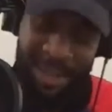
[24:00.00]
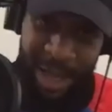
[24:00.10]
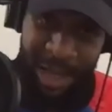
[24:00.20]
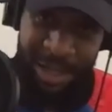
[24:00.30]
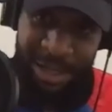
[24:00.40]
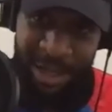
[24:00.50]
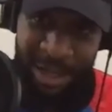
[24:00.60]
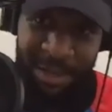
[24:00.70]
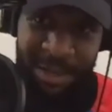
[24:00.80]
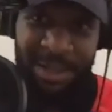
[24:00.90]
side of
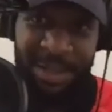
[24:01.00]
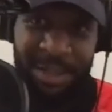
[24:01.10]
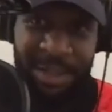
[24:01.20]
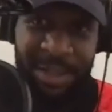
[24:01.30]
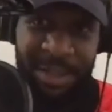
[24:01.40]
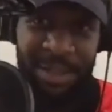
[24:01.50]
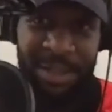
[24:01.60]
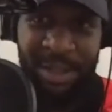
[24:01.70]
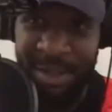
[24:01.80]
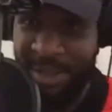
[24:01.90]
that,
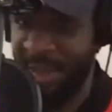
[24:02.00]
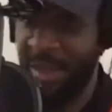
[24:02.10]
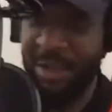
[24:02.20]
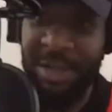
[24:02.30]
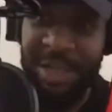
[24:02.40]
here